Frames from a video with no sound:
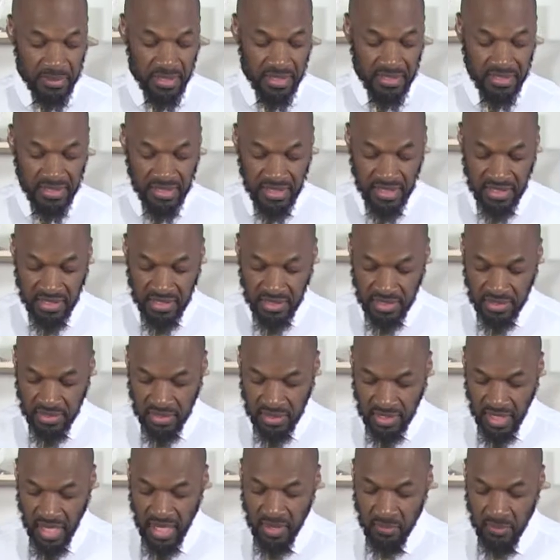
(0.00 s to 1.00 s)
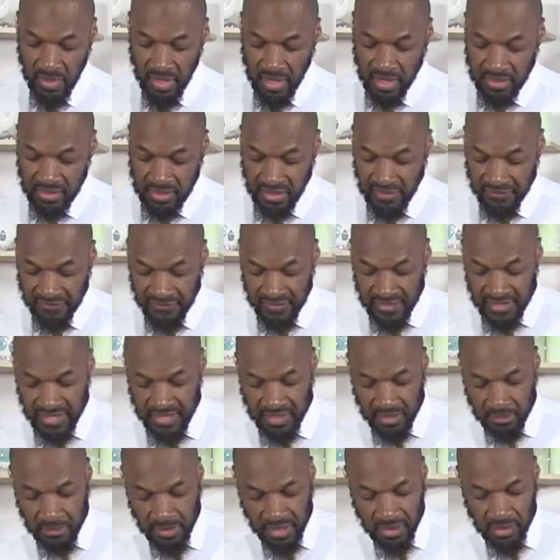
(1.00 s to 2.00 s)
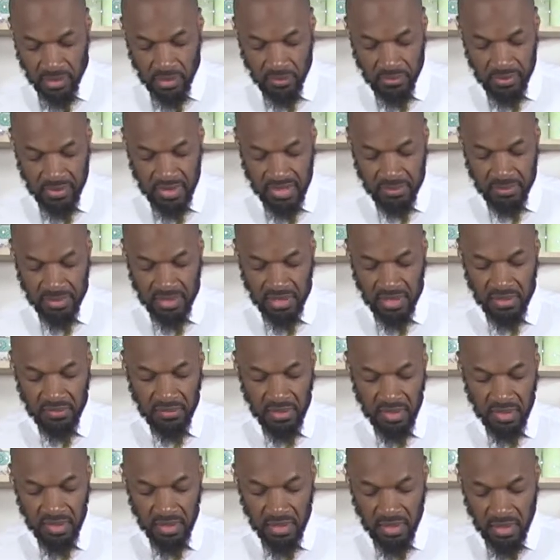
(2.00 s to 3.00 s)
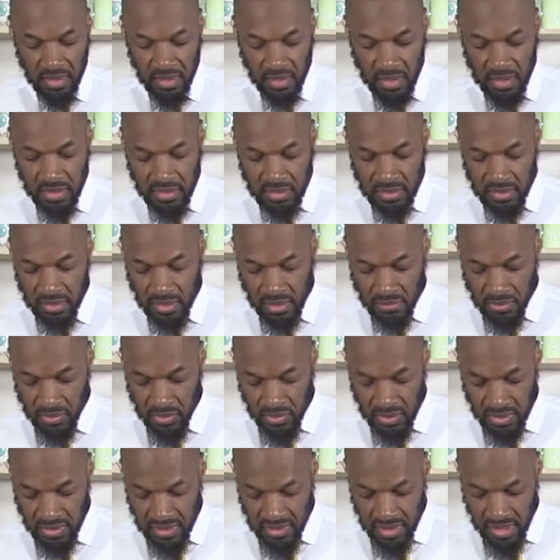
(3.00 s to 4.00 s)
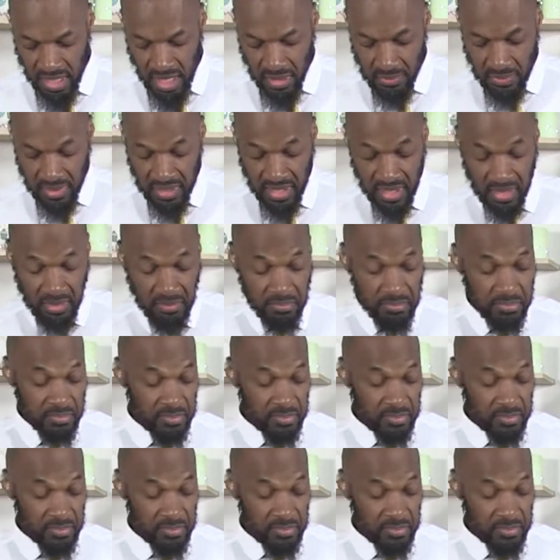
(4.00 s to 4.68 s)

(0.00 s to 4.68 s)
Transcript: that need to gain weight are definitely in the minority, but there are some who need to gain weight.